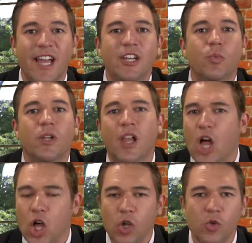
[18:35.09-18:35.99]
It will
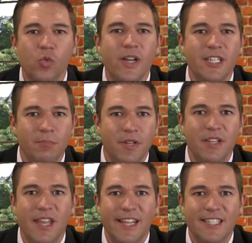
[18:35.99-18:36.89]
always be
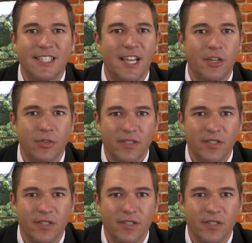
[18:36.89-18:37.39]
that cycle.